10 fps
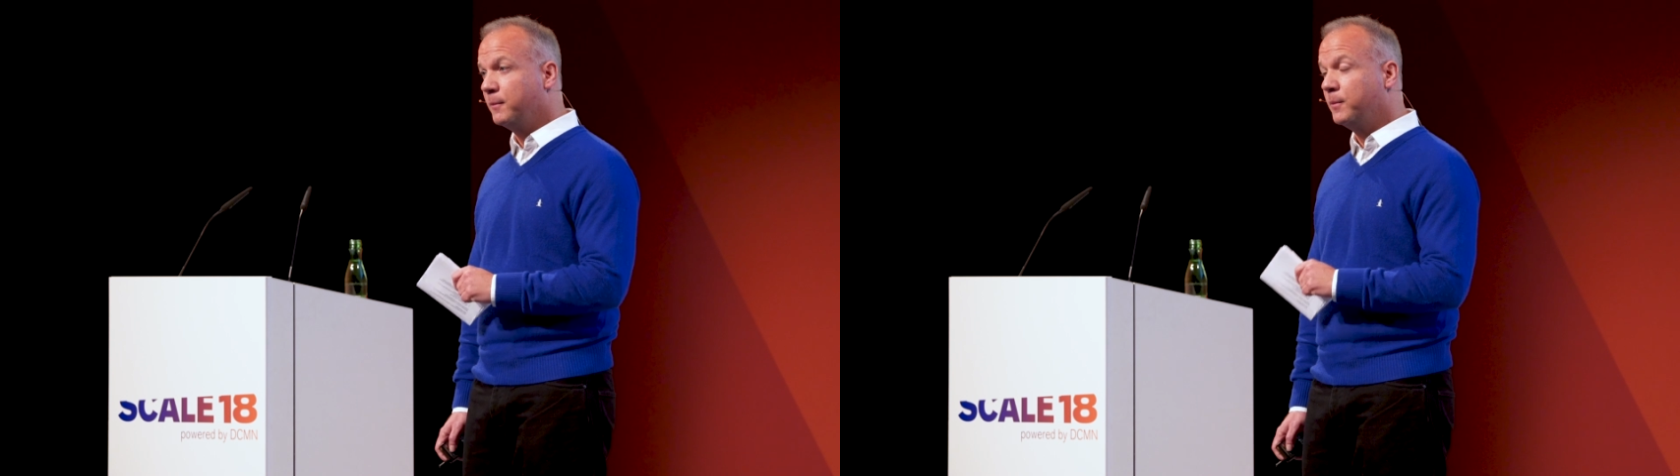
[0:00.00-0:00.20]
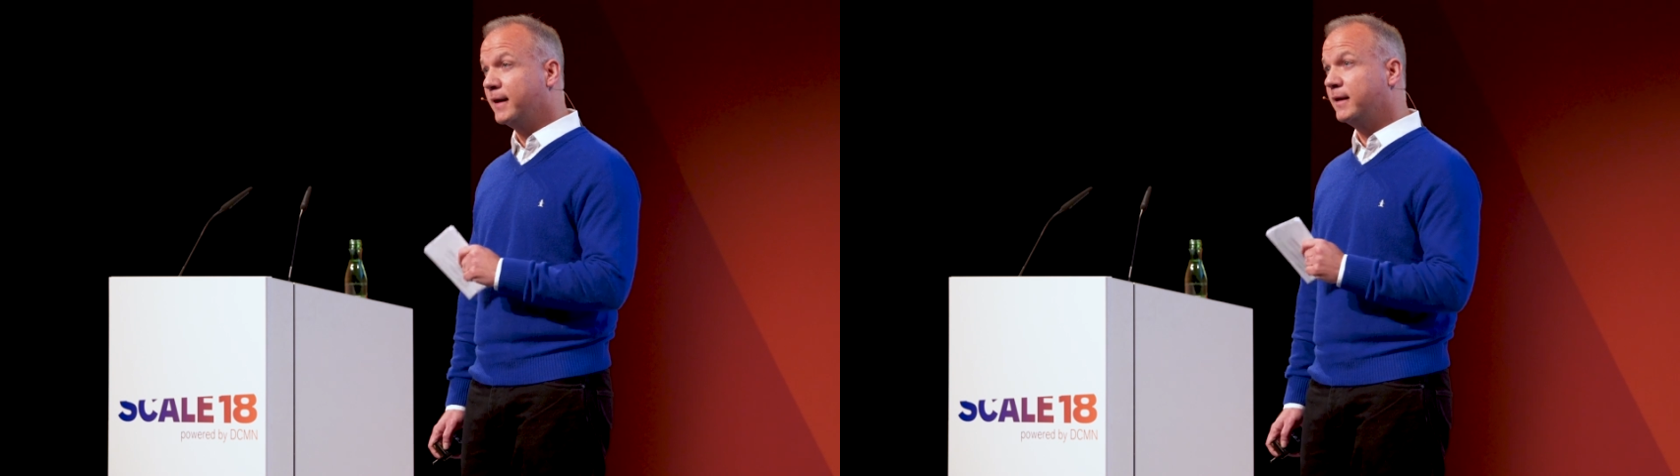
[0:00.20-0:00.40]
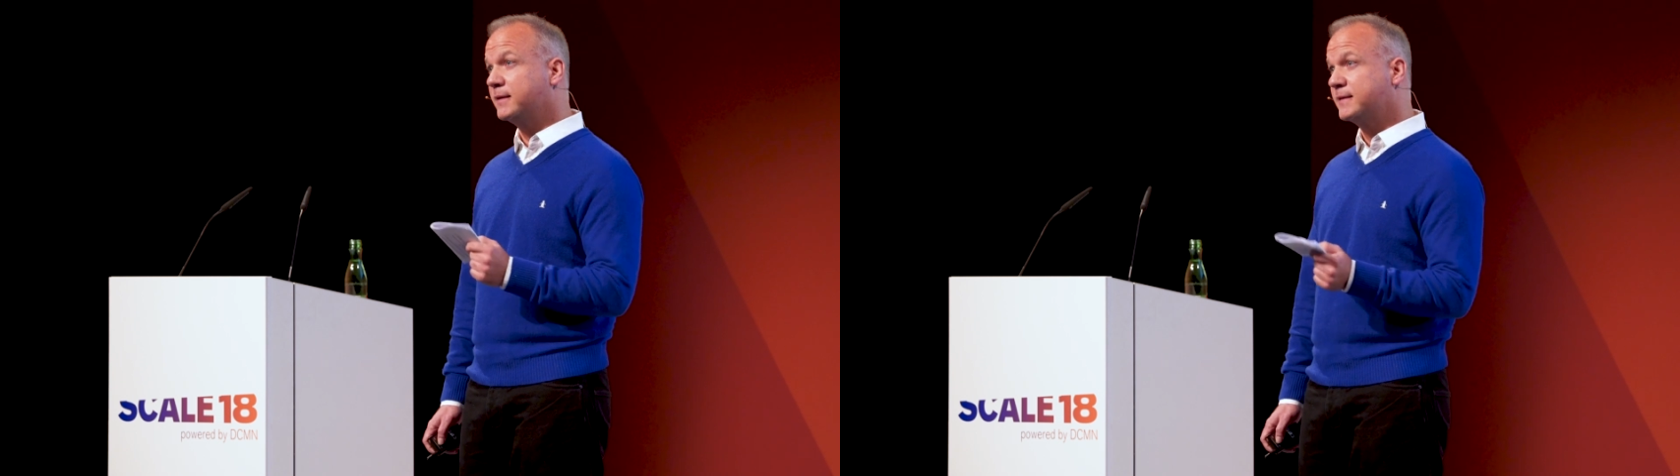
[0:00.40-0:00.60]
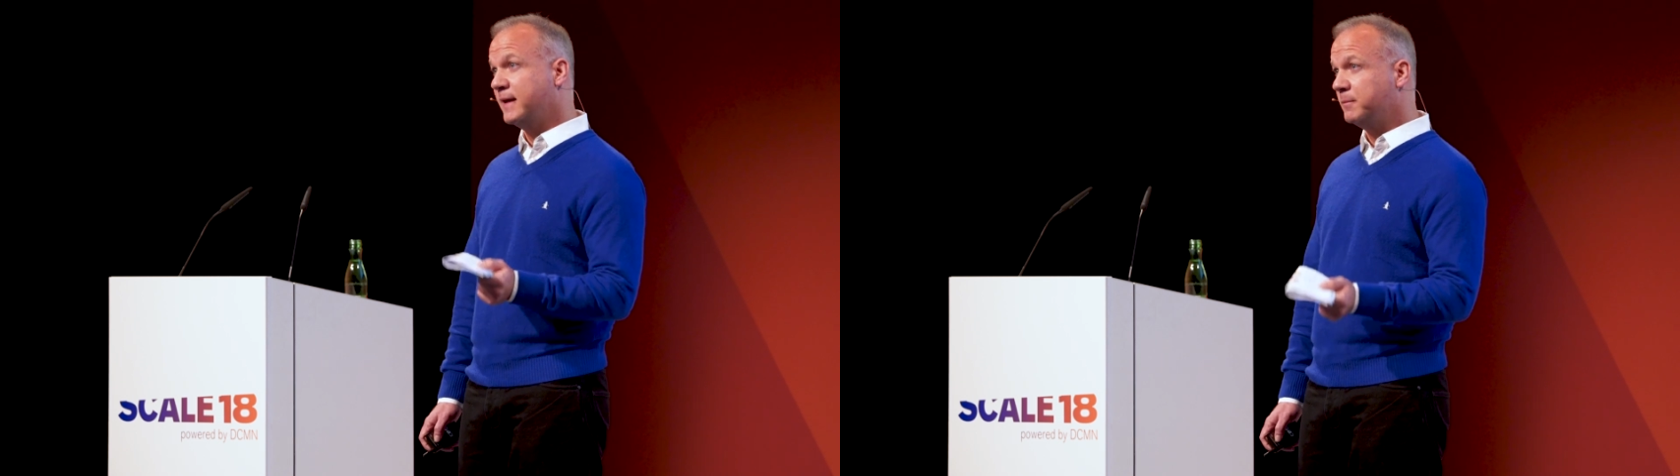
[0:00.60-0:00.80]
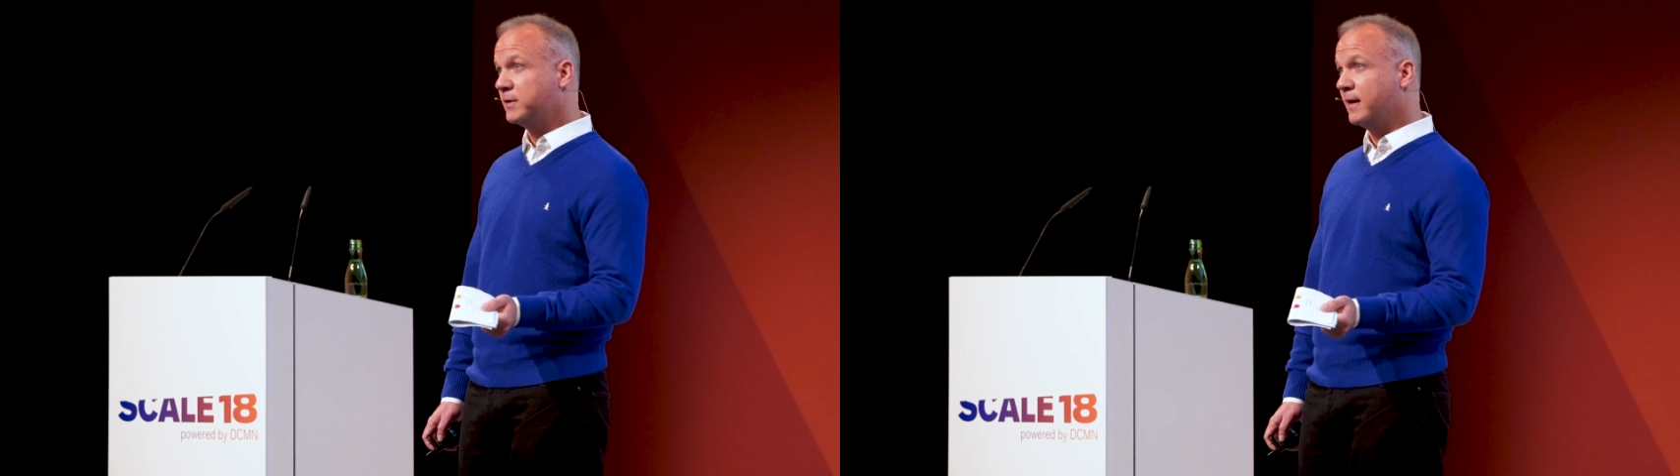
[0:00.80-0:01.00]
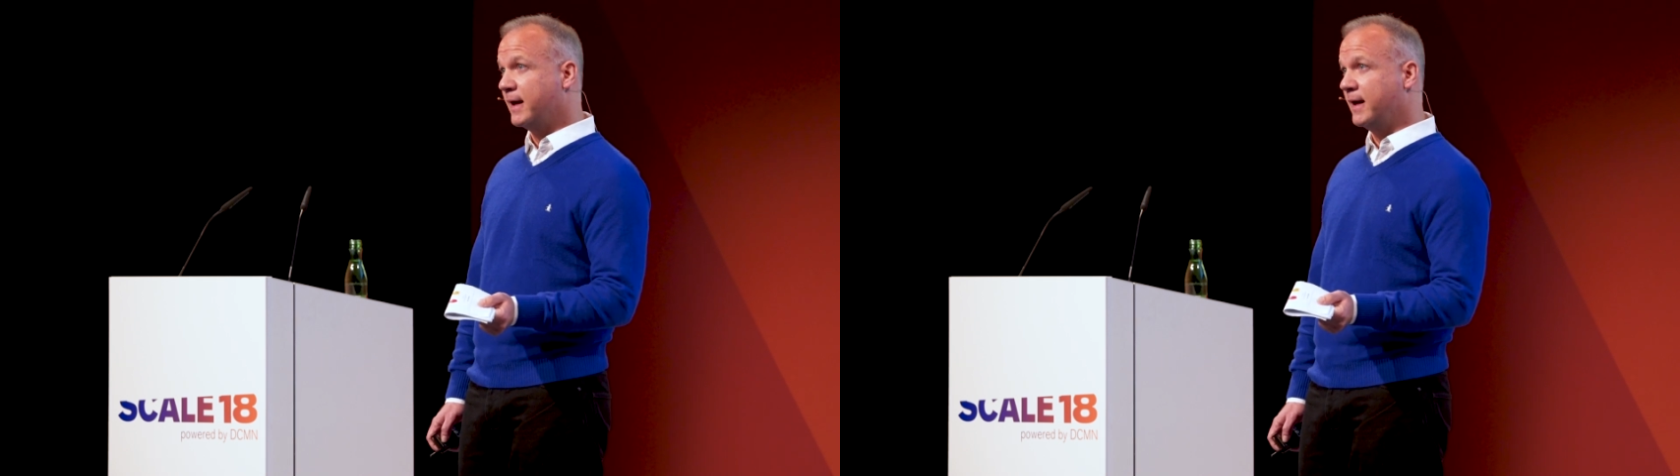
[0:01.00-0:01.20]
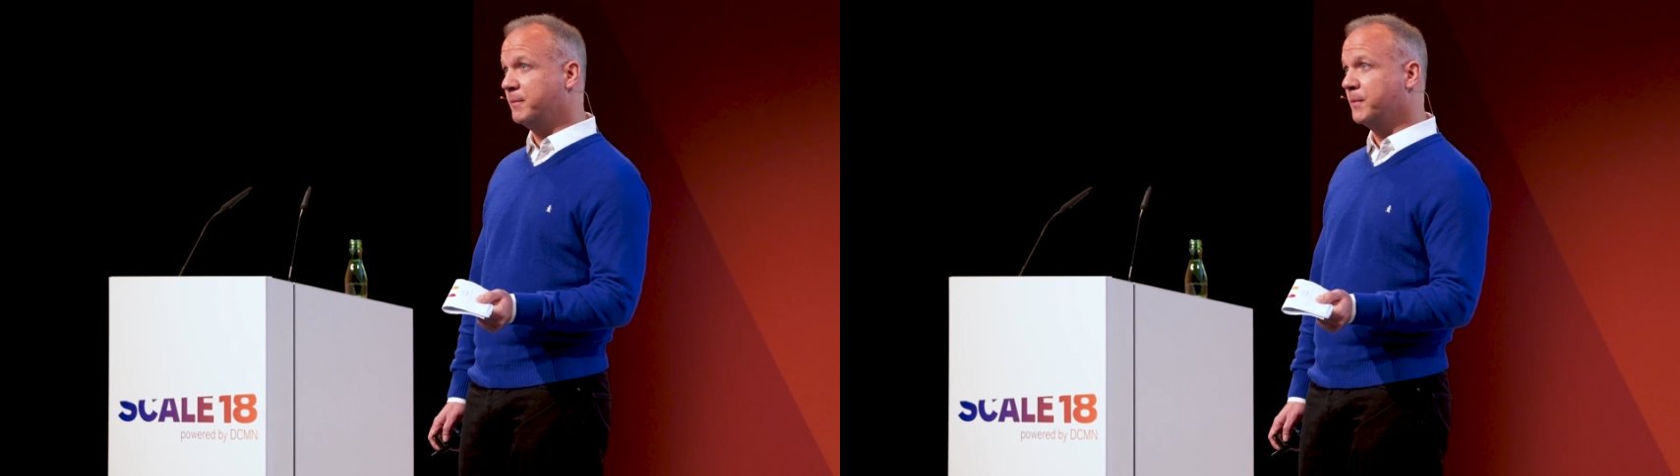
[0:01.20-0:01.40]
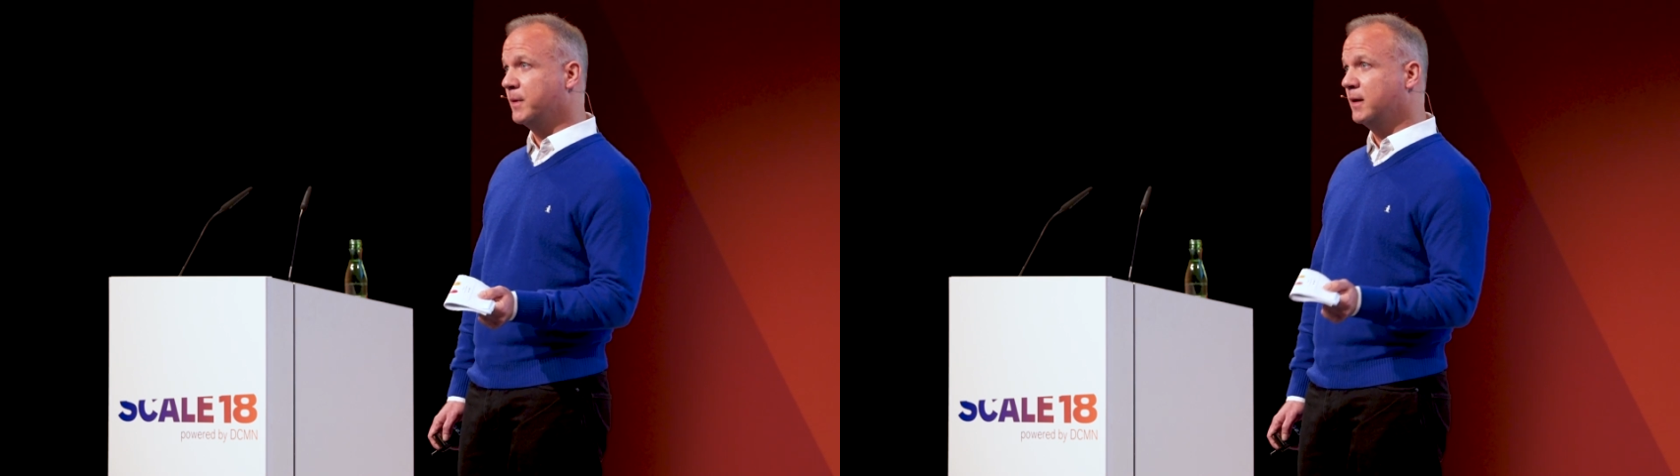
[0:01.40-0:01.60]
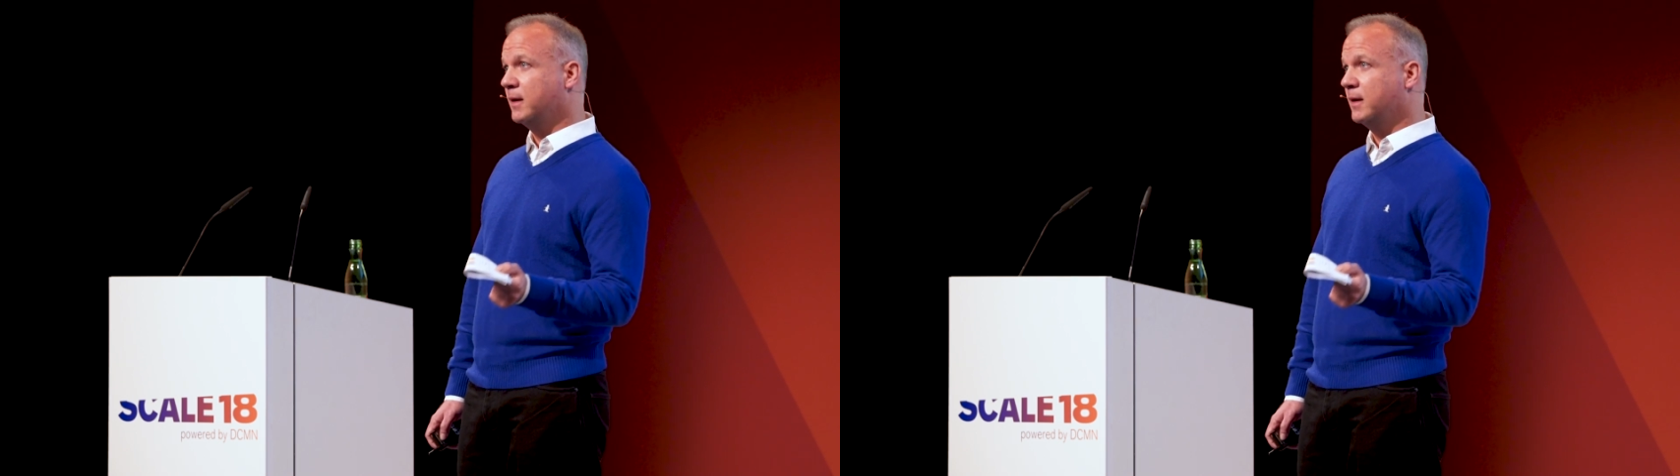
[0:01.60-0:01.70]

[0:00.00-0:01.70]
but at the same time,